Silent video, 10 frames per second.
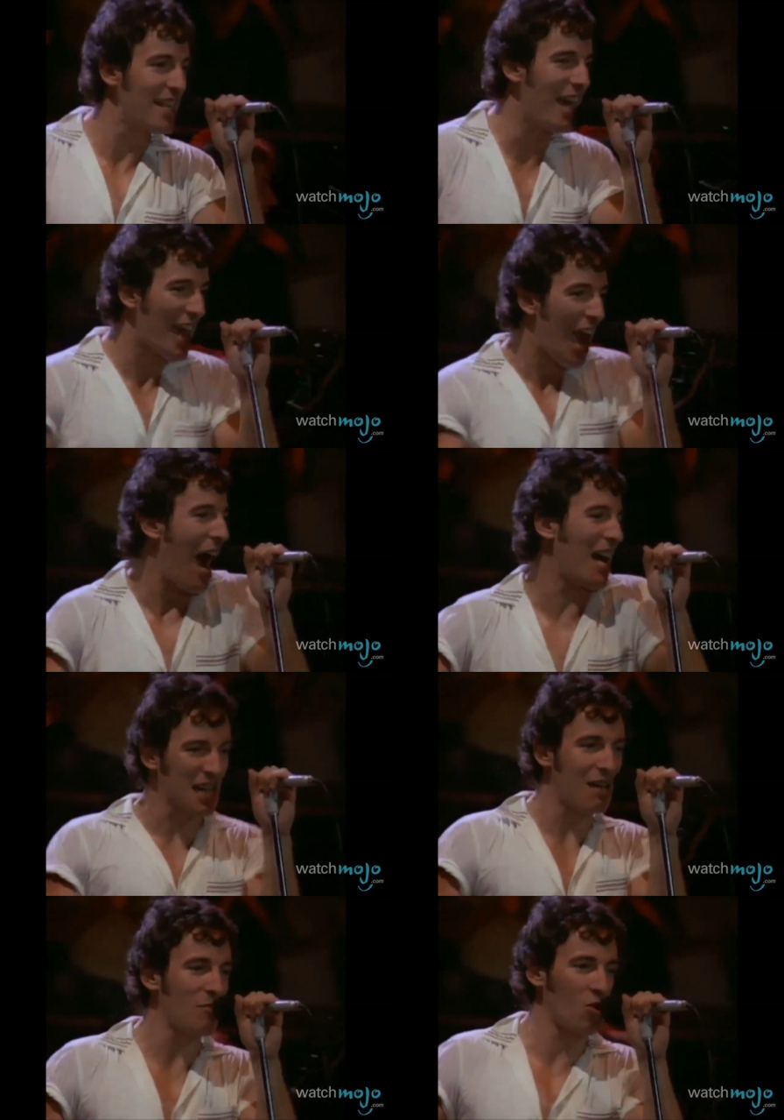top ten
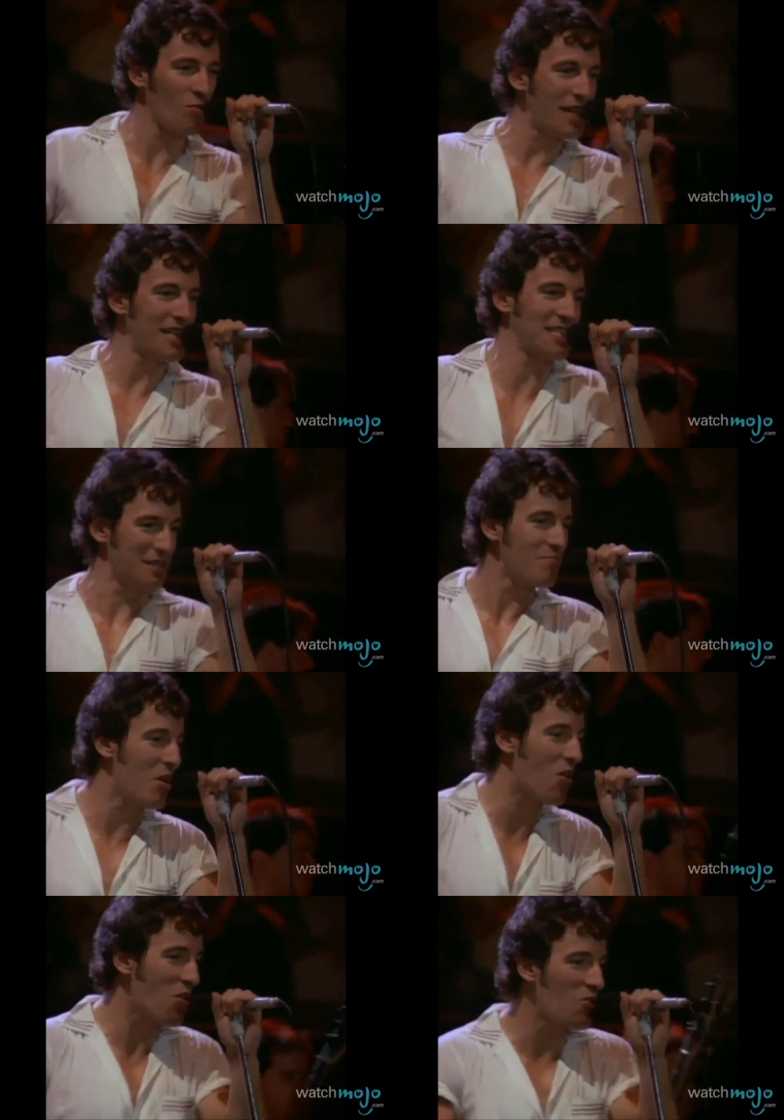defining musical acts